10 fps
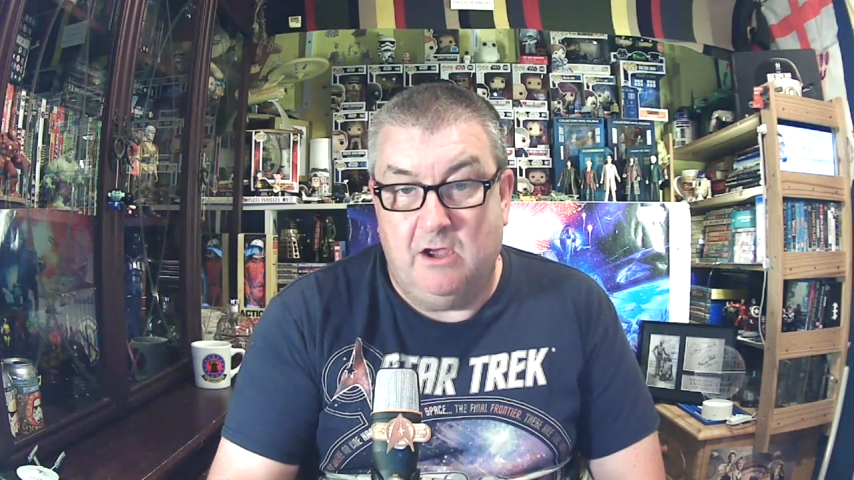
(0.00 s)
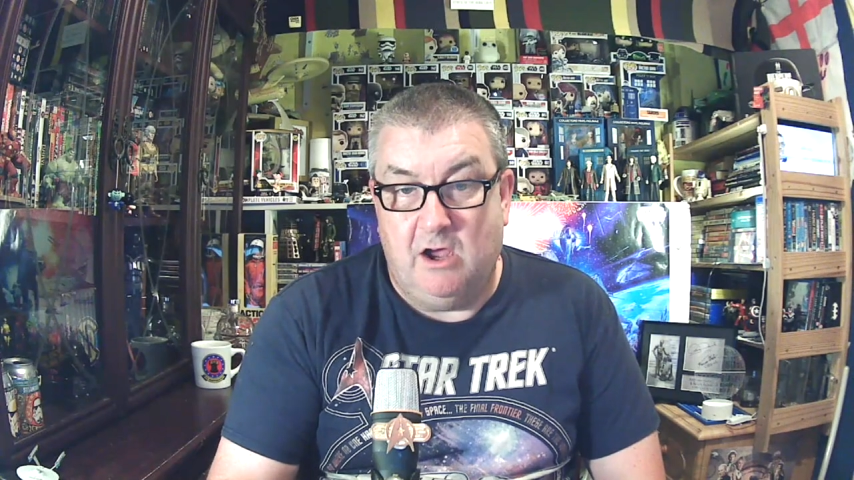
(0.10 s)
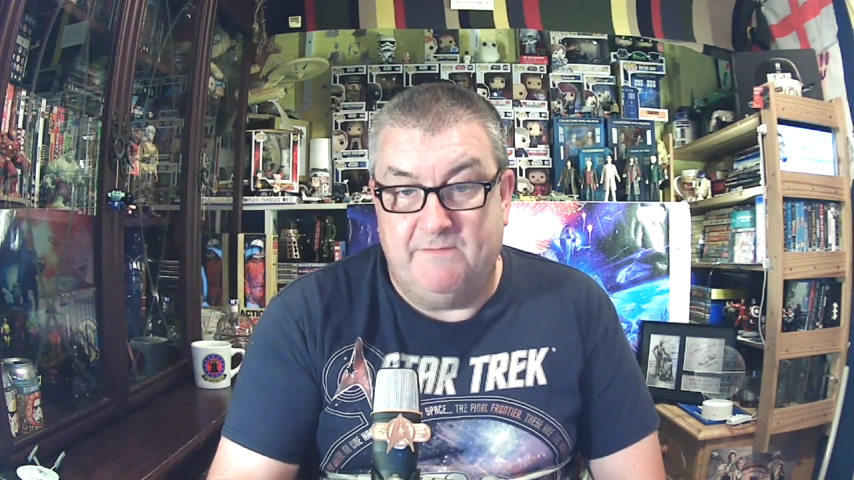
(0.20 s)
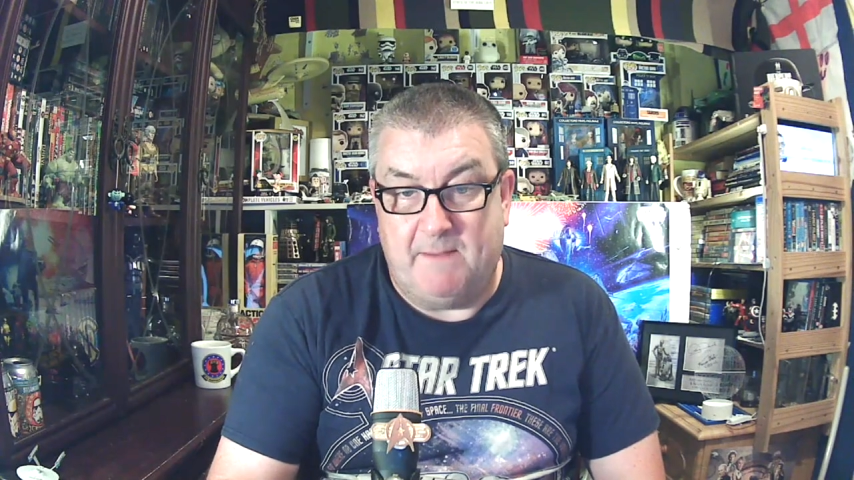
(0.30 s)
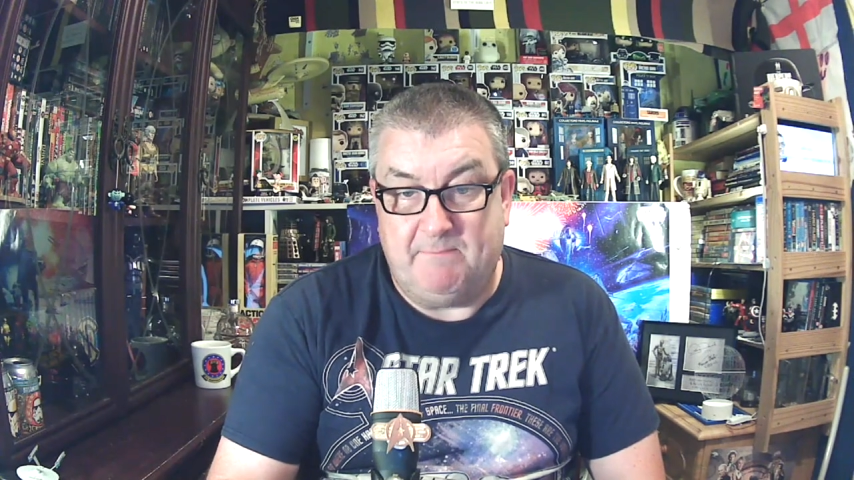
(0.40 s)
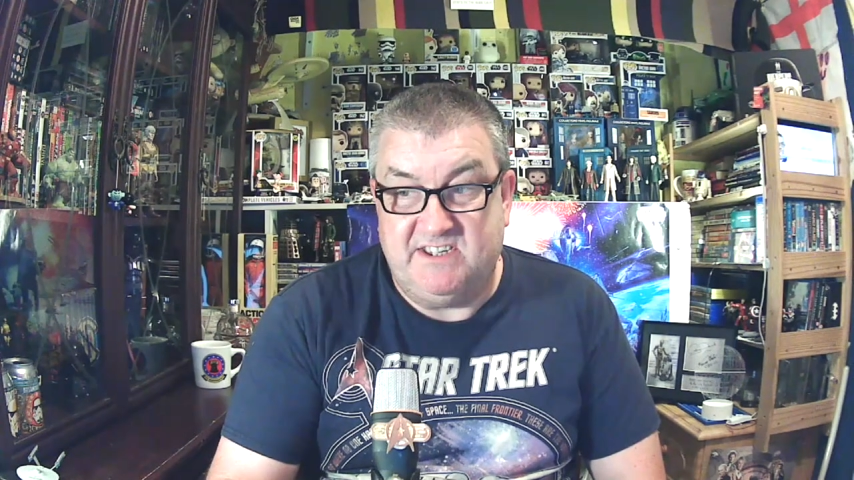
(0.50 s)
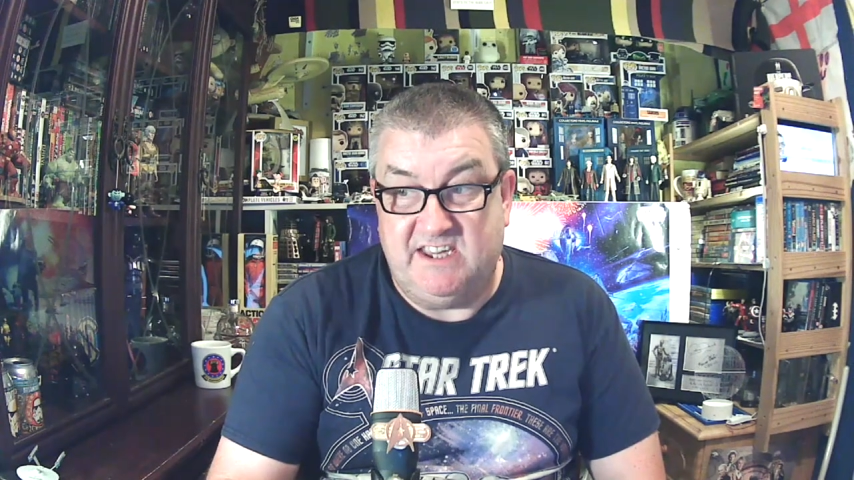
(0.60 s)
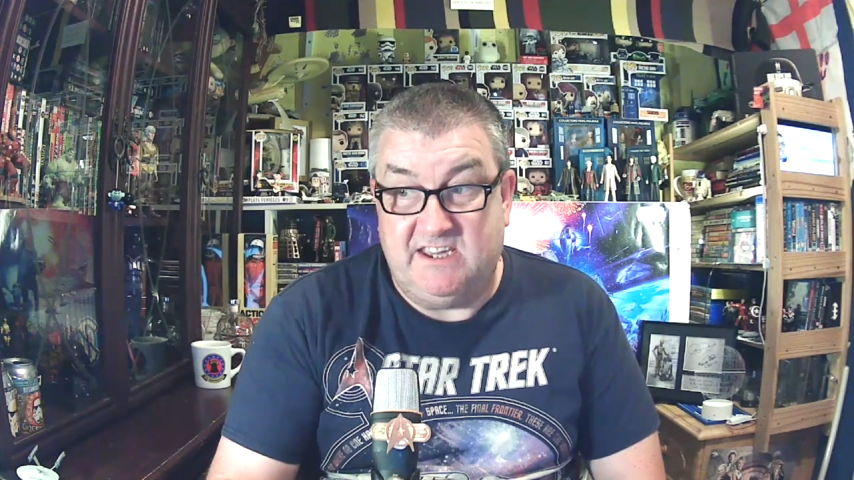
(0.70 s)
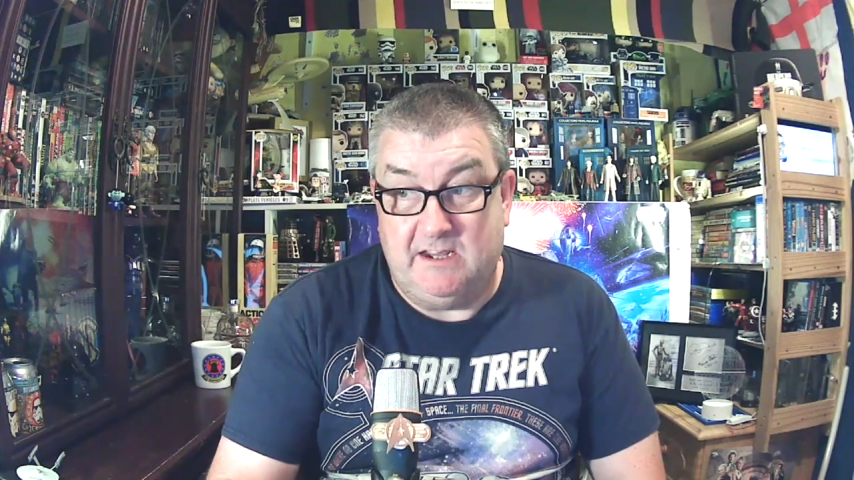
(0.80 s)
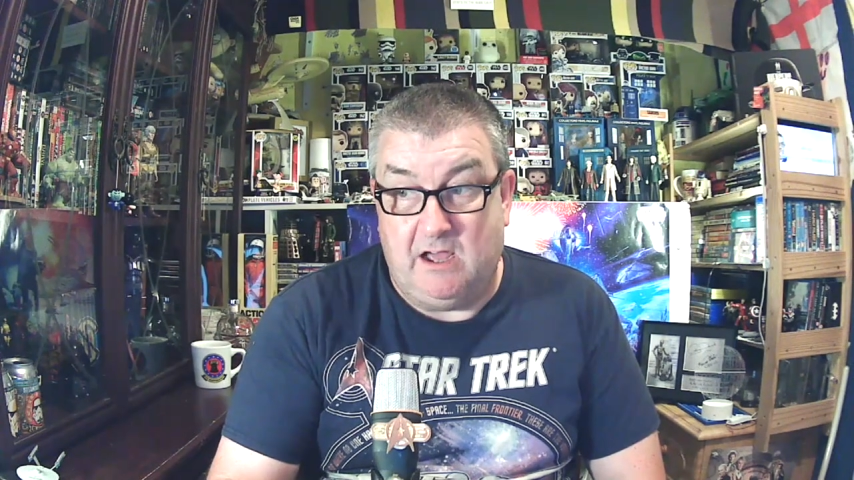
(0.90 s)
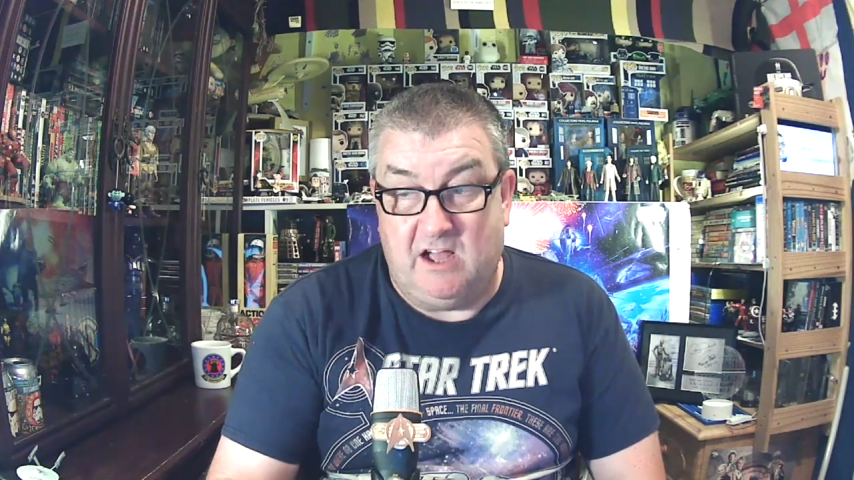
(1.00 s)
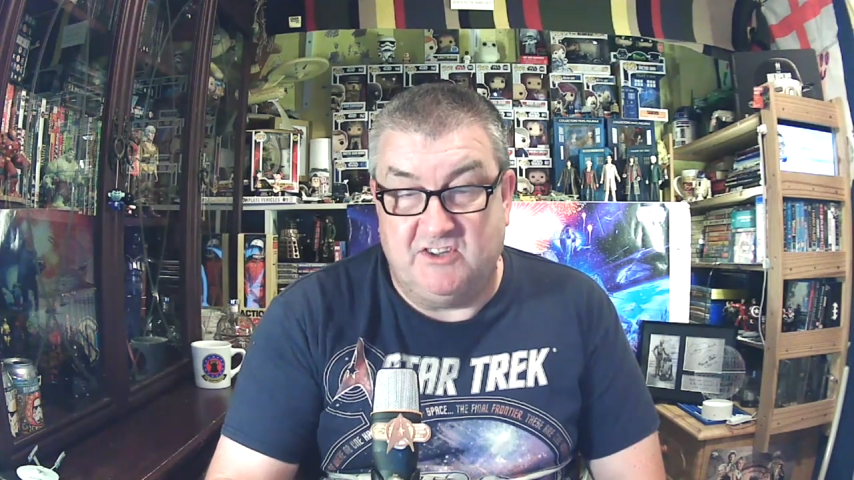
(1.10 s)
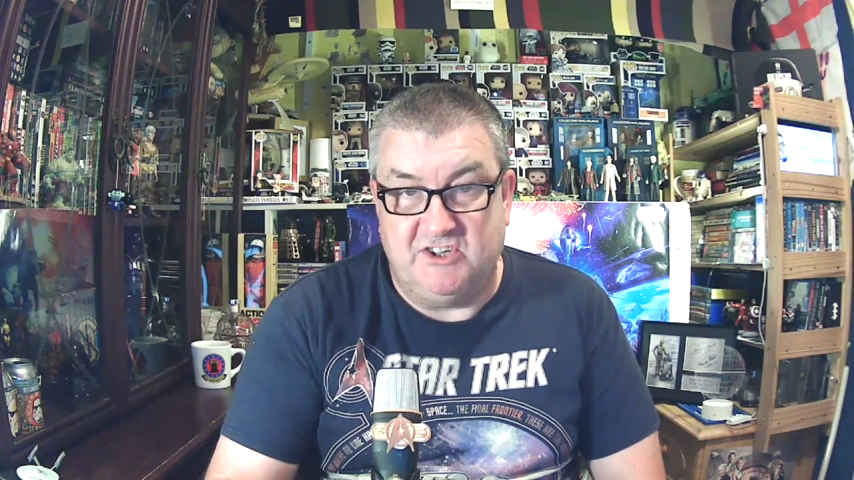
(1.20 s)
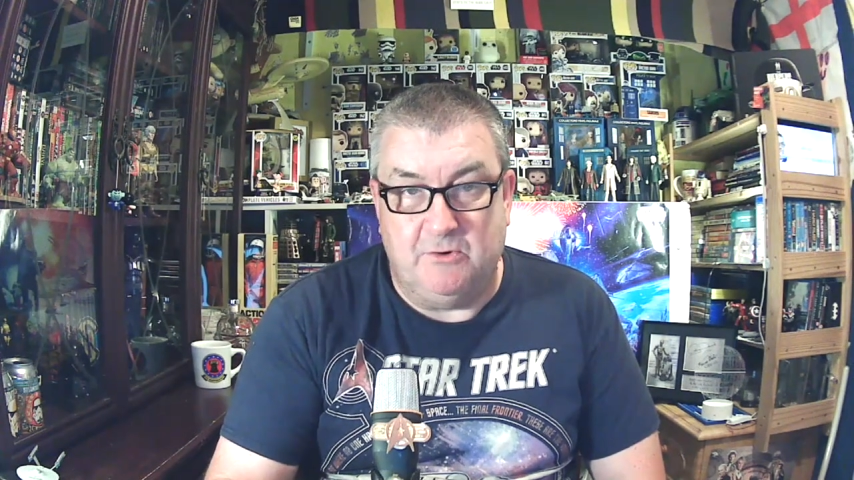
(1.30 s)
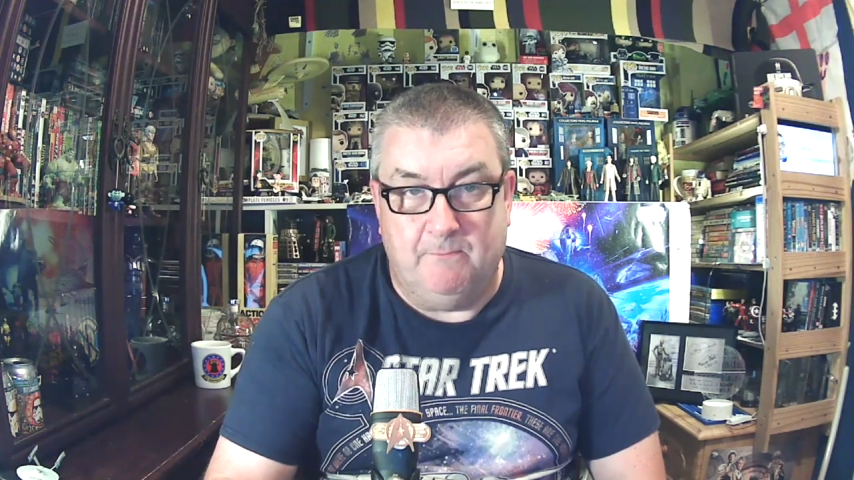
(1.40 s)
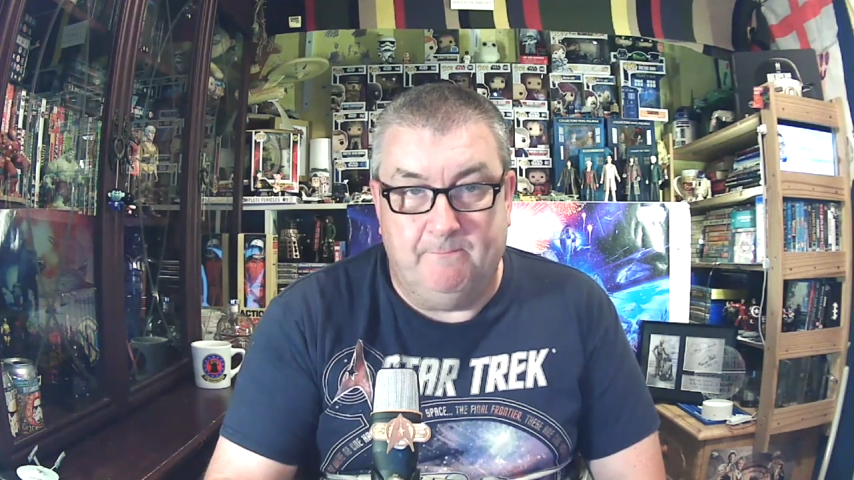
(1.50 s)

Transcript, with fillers: of that particular article.